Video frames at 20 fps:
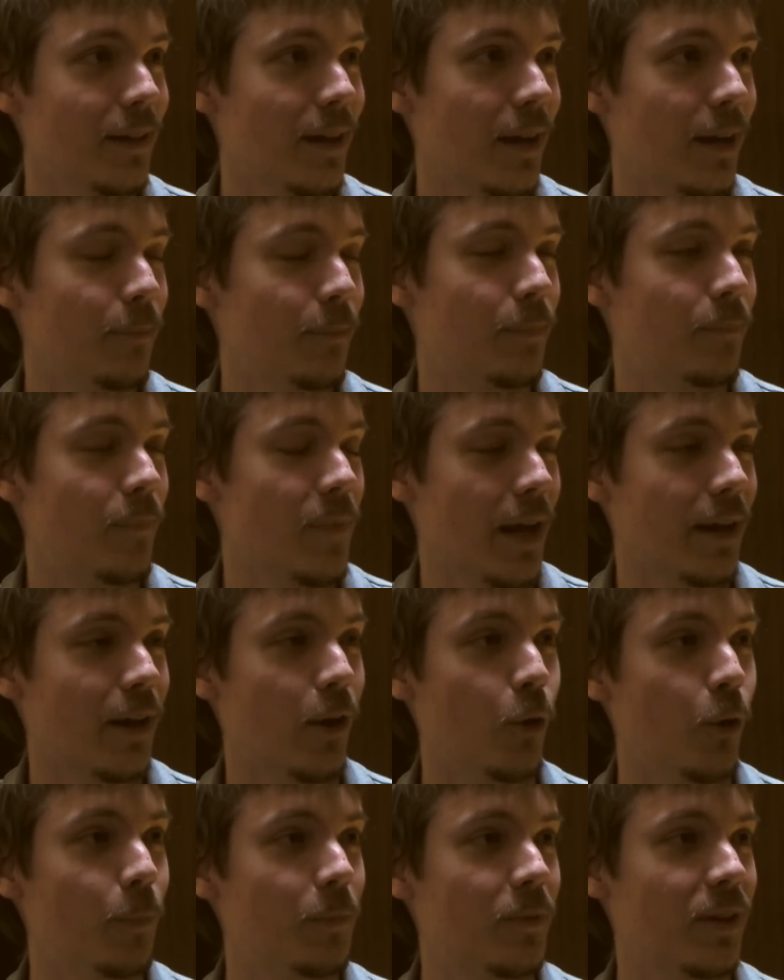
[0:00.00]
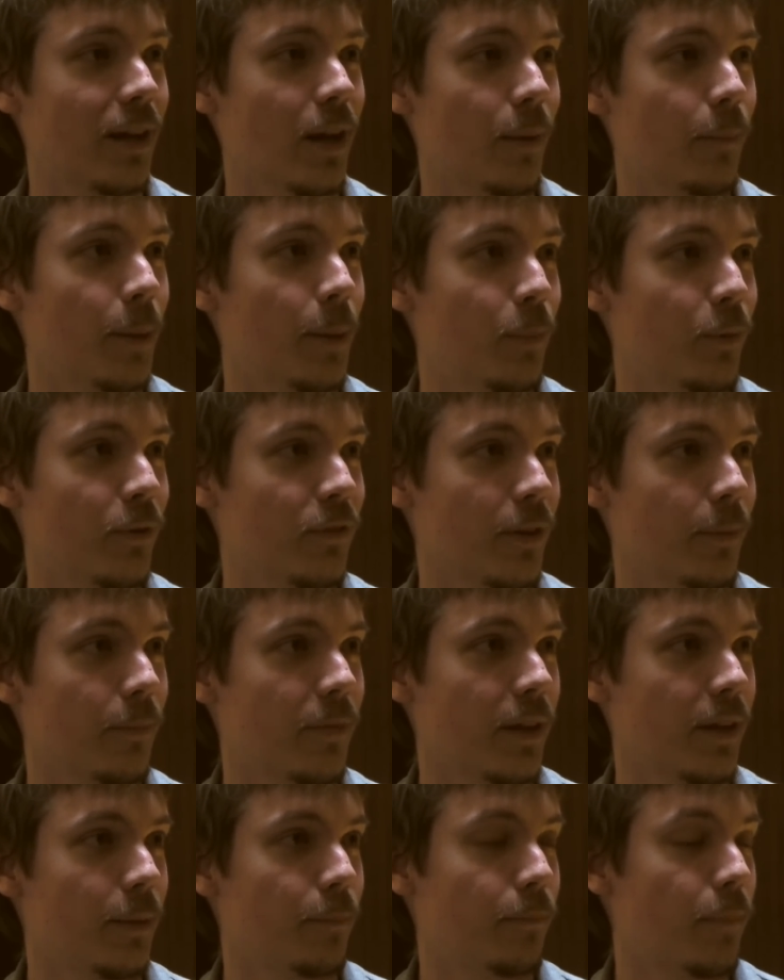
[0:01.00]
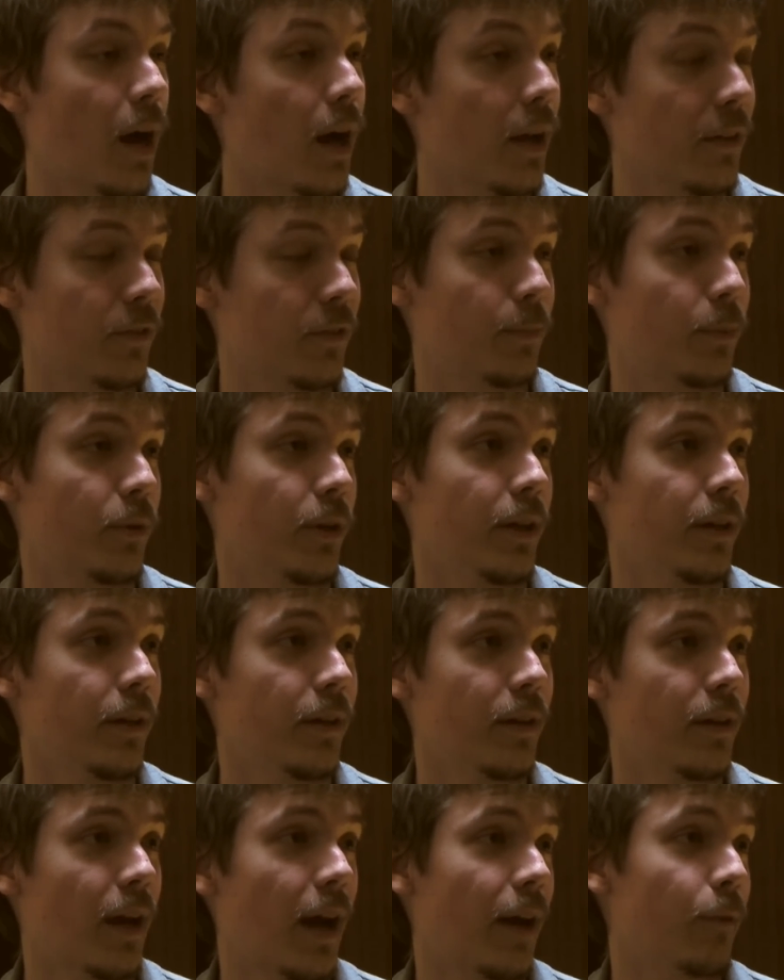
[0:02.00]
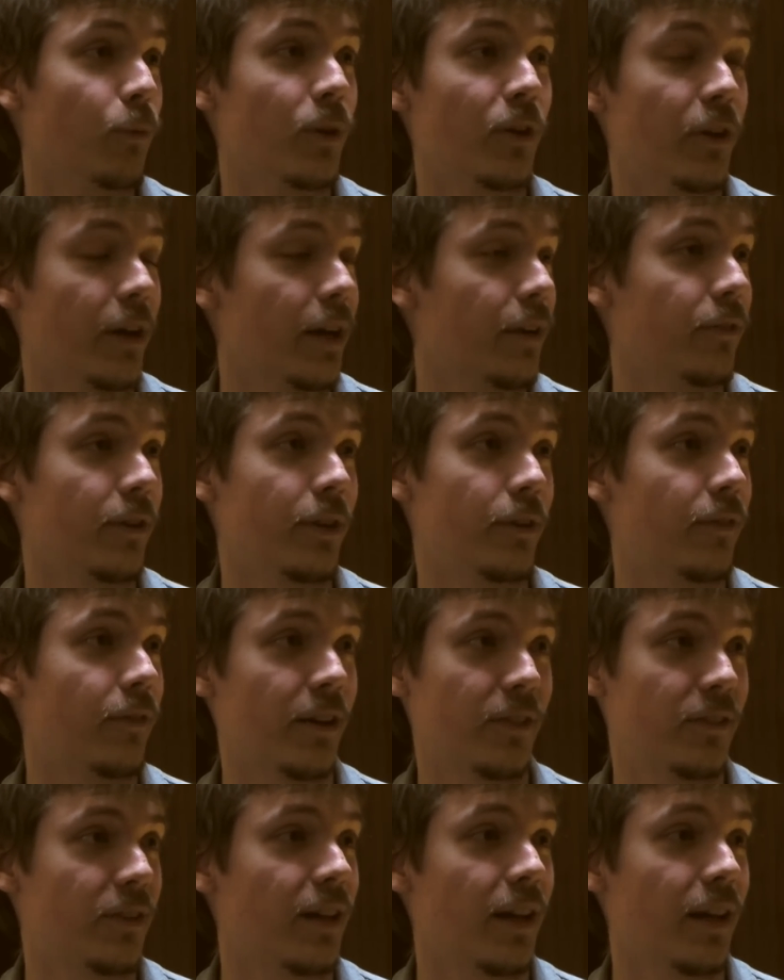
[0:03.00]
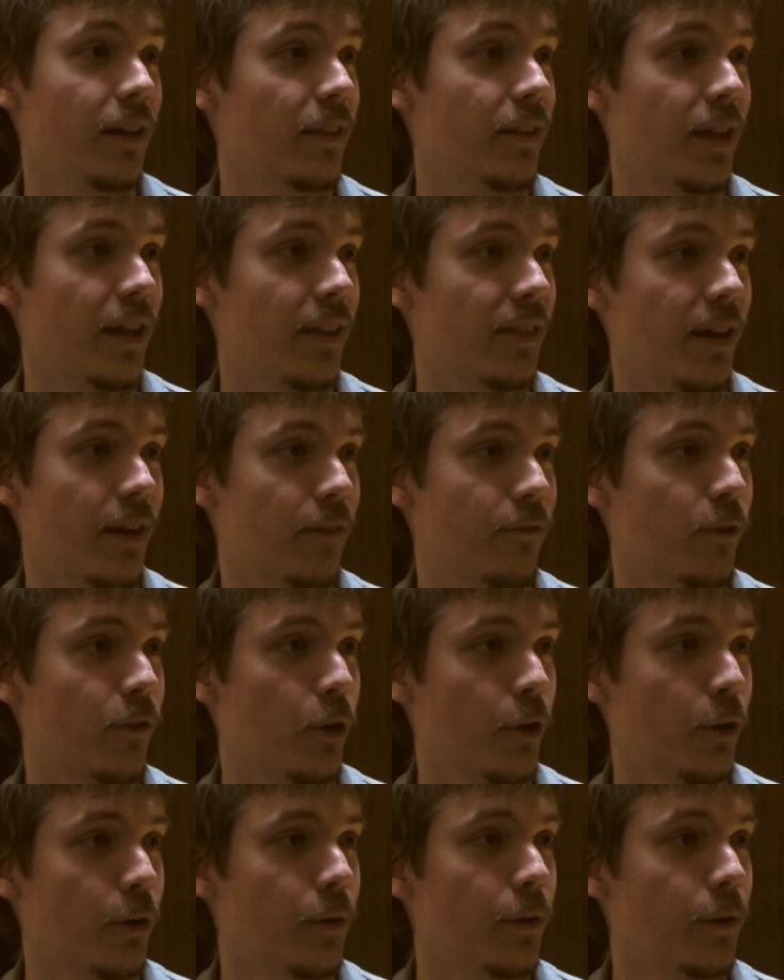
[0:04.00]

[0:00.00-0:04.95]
I'd, I'd hope to come up with something possibly I really haven't investigated that that far.